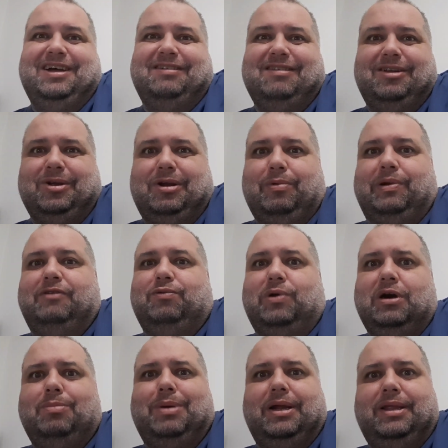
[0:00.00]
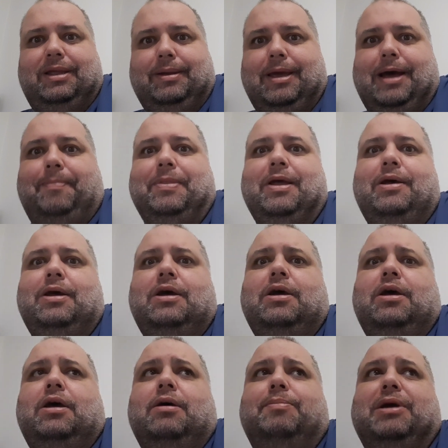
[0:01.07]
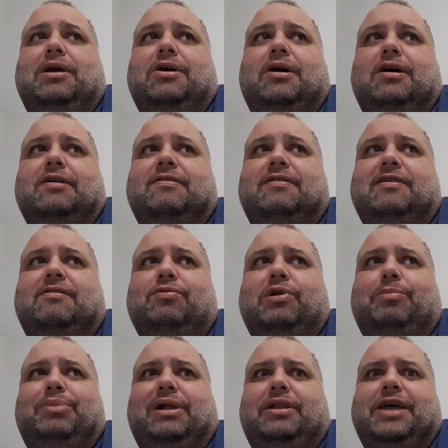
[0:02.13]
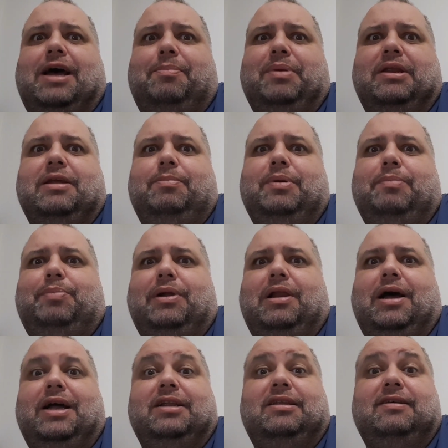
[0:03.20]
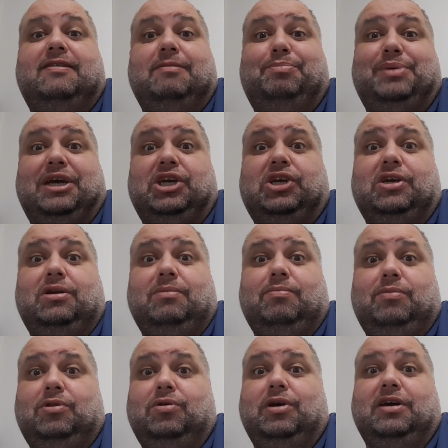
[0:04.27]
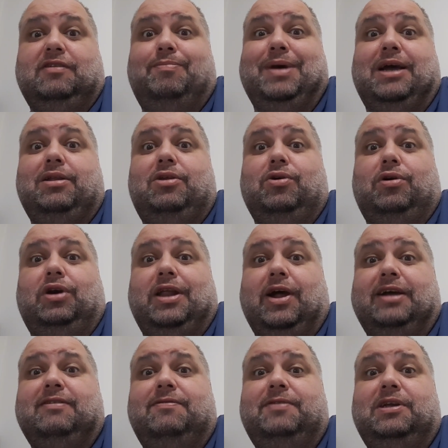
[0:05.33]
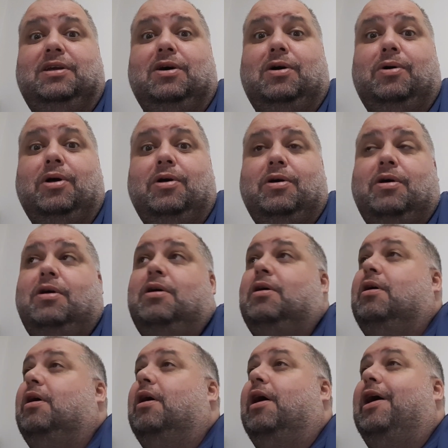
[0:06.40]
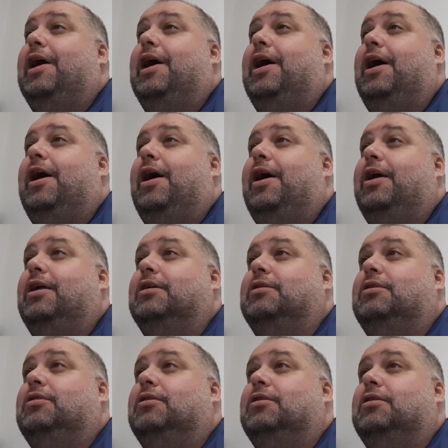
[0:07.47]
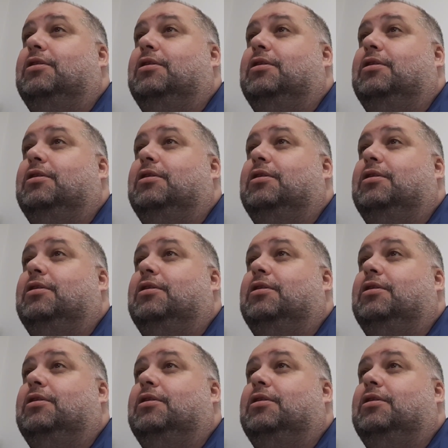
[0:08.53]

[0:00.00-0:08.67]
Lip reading: doesn't always work, but yeah, because this will build up in the people anticipation to expect your next video, and